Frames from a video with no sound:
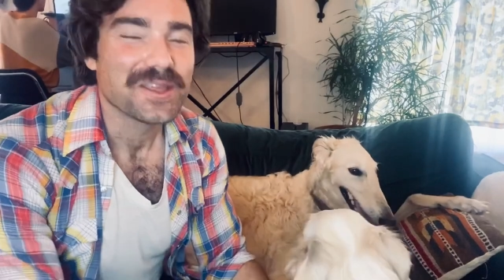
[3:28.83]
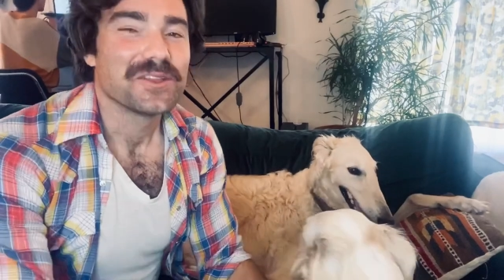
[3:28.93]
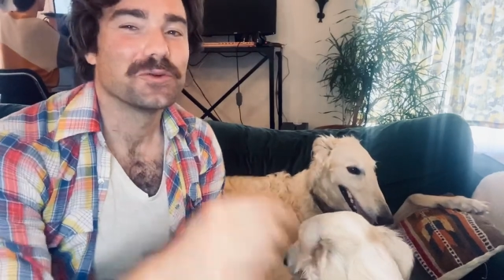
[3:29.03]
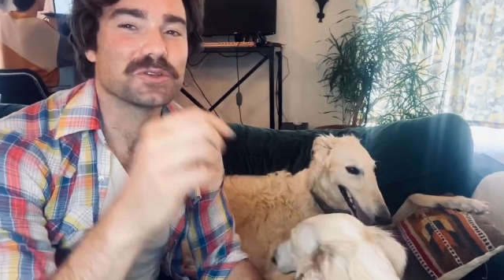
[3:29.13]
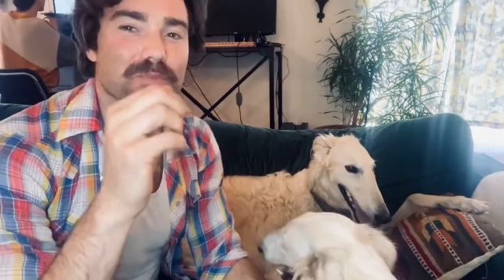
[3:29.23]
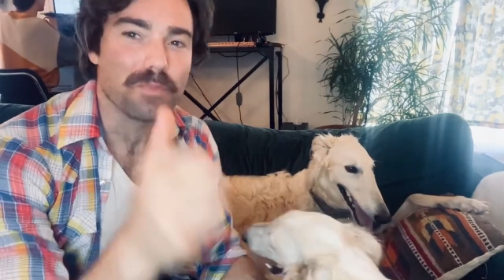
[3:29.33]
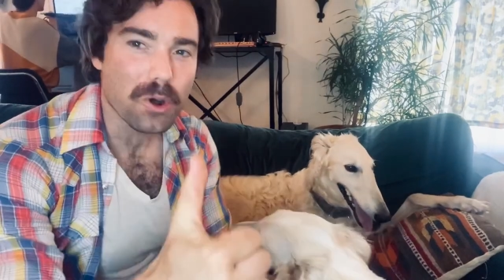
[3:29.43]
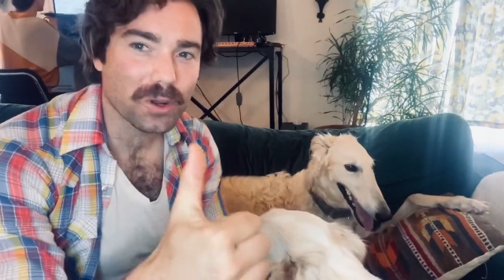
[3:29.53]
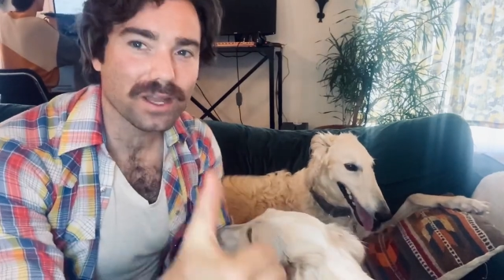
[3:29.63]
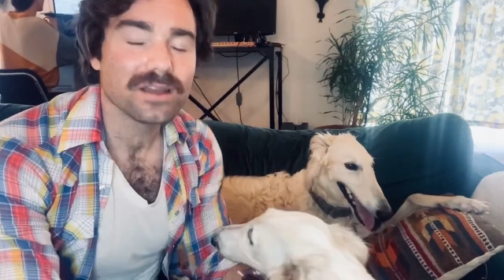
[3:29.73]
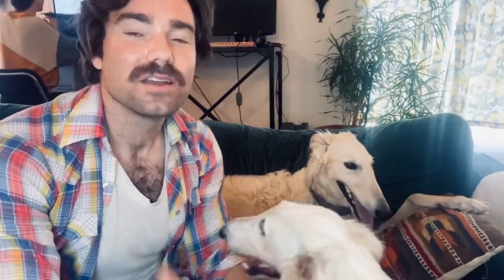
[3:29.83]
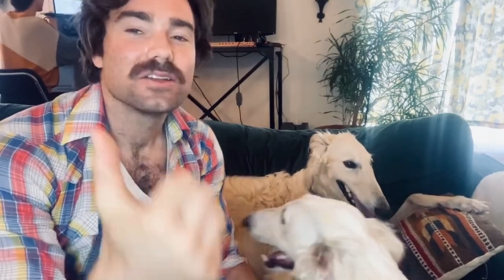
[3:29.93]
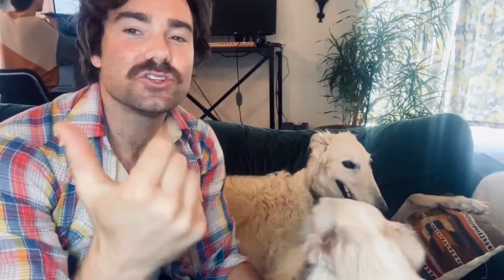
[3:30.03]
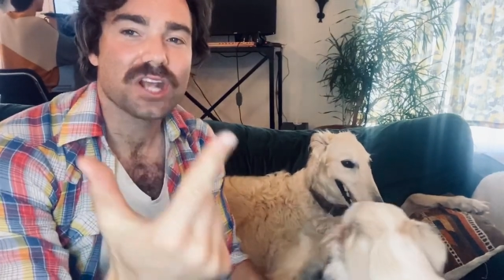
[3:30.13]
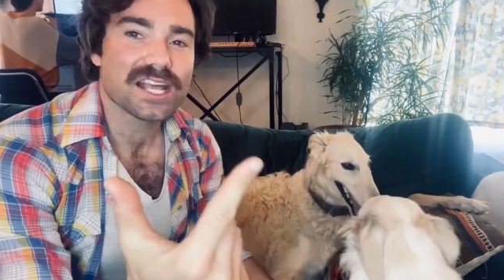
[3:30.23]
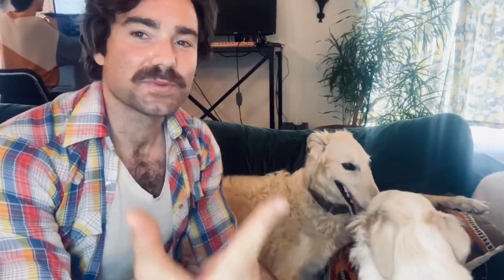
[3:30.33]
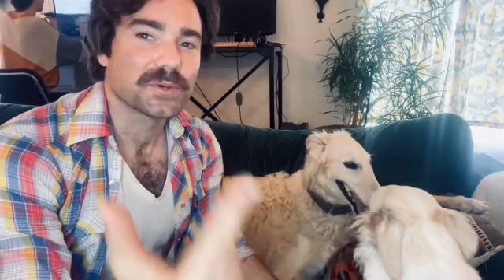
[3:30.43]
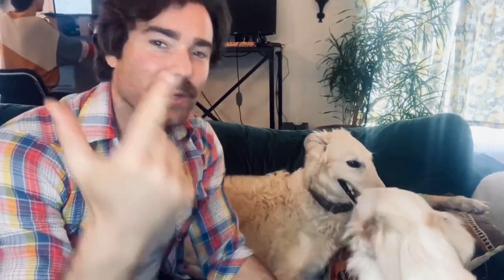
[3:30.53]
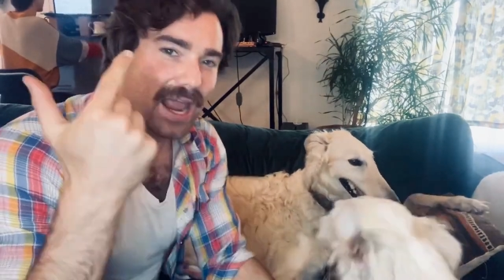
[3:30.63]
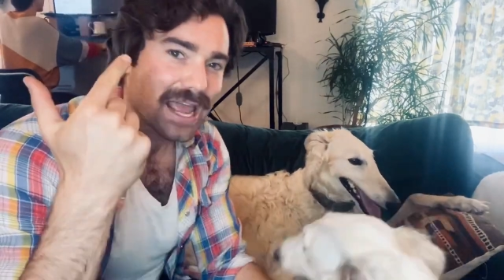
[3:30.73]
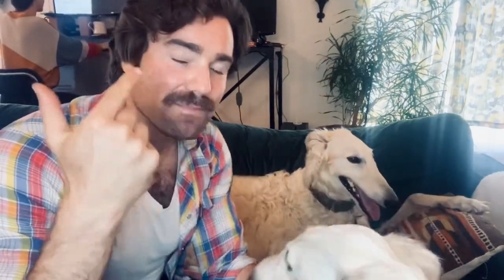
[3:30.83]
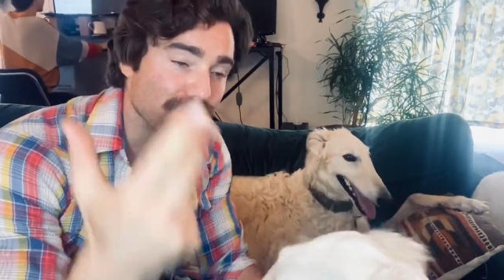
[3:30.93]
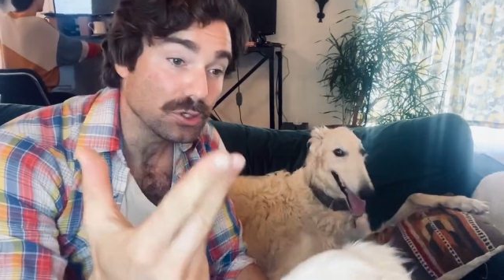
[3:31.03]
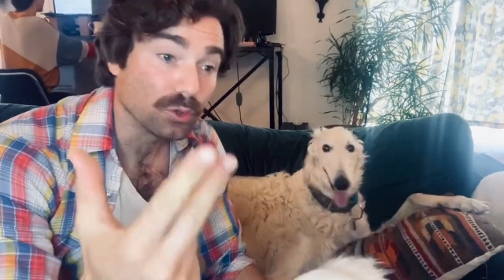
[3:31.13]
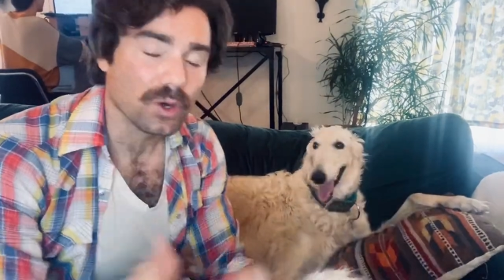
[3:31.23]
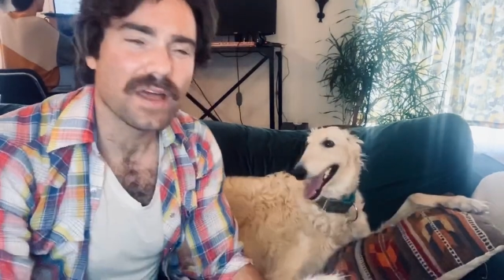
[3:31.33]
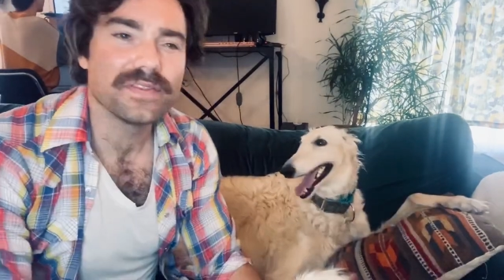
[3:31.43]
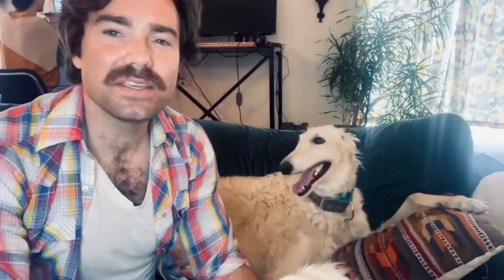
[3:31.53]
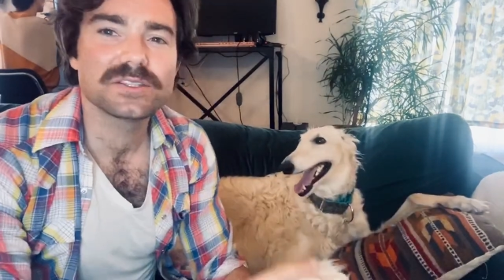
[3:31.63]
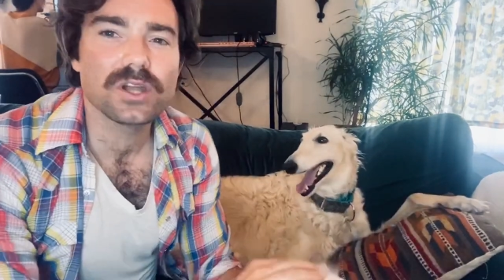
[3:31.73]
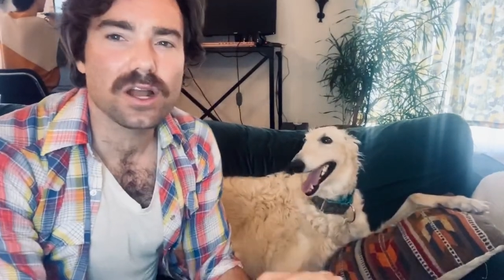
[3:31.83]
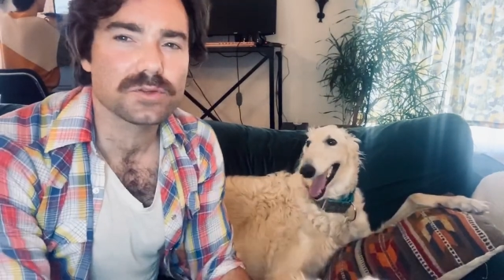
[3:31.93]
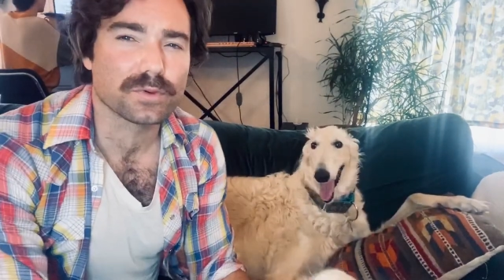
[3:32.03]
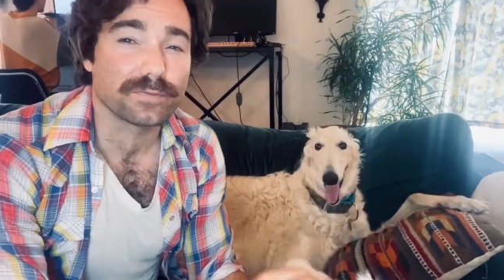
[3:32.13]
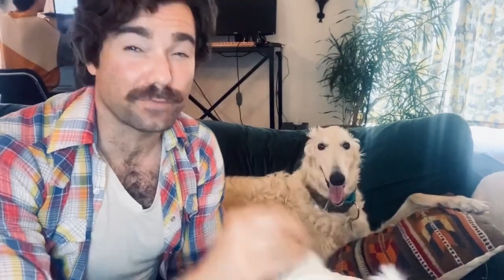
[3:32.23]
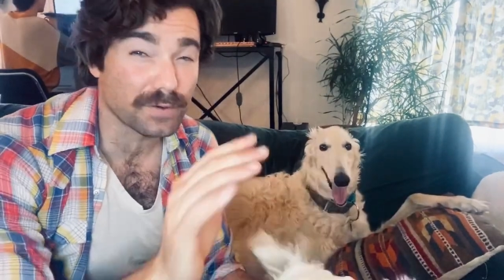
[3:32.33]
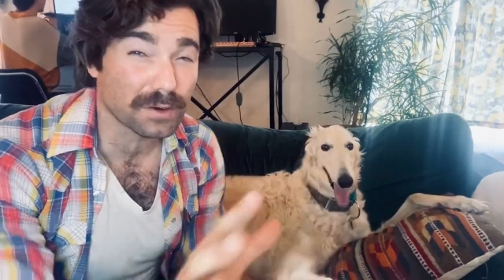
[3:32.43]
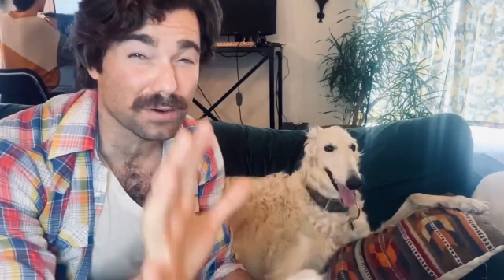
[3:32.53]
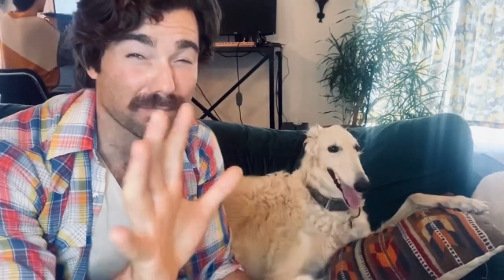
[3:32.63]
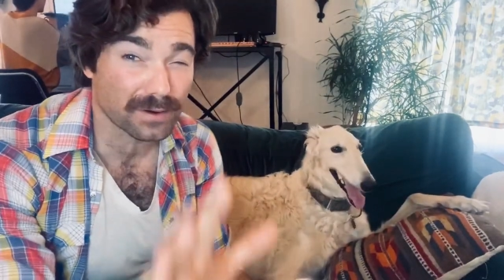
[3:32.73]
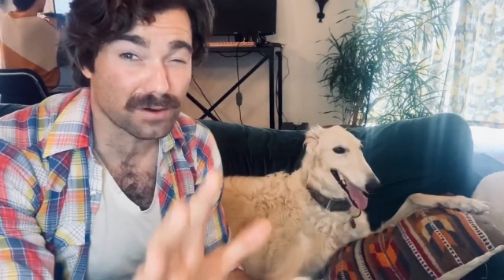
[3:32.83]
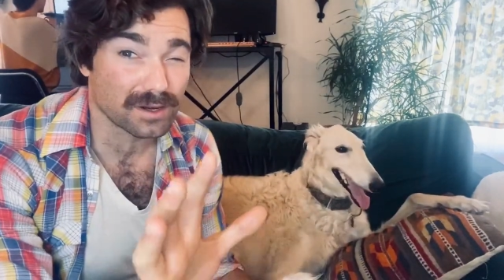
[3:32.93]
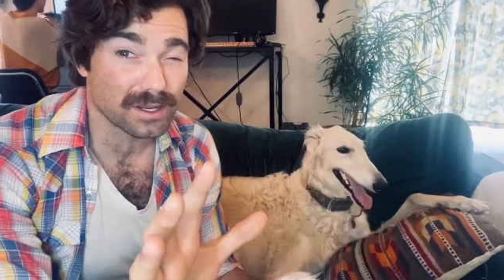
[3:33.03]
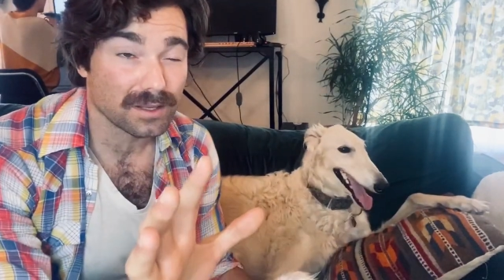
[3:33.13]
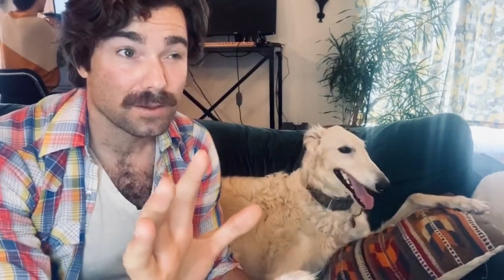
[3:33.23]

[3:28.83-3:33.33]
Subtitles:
There was Mocha, Jasper, and Mule. And these dogs were very, very